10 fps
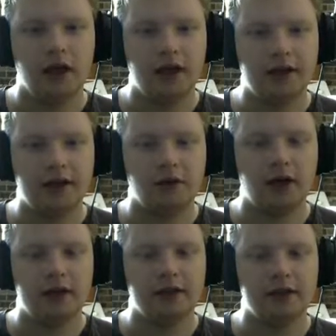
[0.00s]

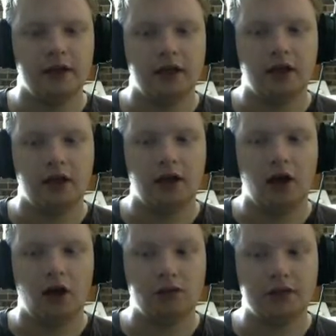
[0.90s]
Anyway,
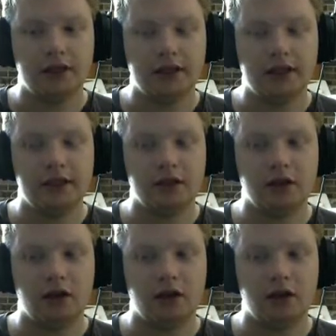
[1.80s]
I'll see.